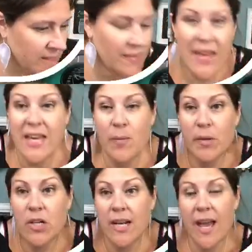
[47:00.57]
Thank you,
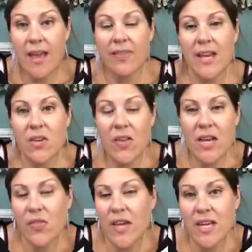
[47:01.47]
Bernadette. Thank you, thank
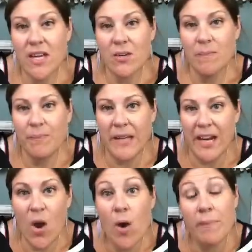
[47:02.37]
you, thank you. I
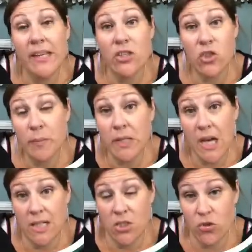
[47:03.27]
know I'm like super
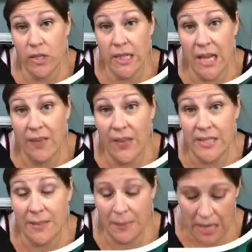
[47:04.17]
concentrating on this.
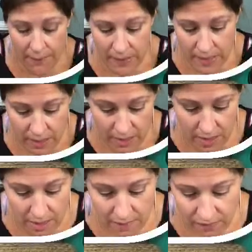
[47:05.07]
I'm not being
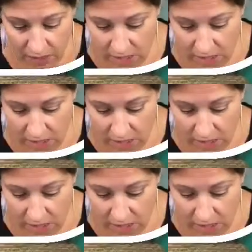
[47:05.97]
very